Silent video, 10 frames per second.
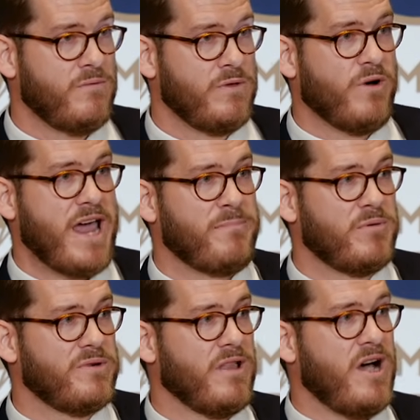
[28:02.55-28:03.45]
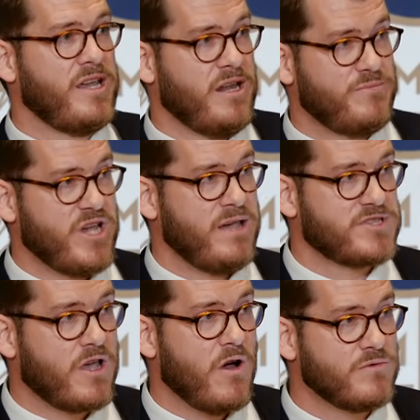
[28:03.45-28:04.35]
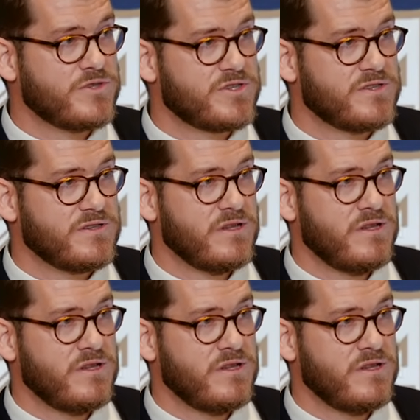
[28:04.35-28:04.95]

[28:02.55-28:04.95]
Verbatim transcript: with what happened with locking up James Coates